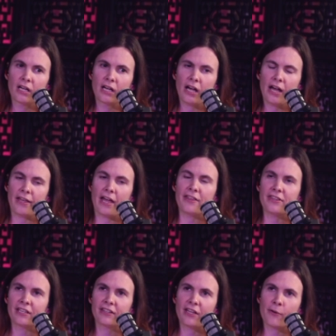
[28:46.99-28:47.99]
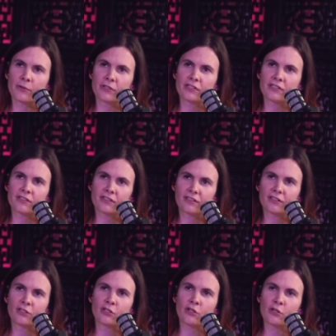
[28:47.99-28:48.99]
I, I think that was
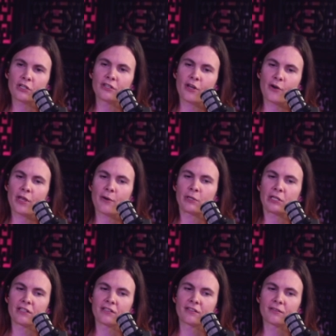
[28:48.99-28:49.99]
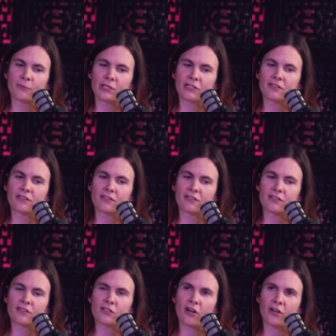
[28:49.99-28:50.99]
good though that we we
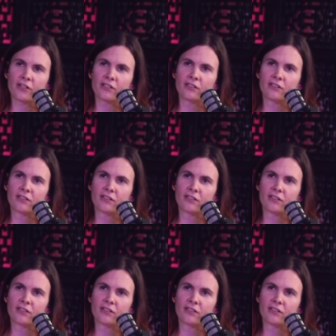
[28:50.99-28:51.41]
started,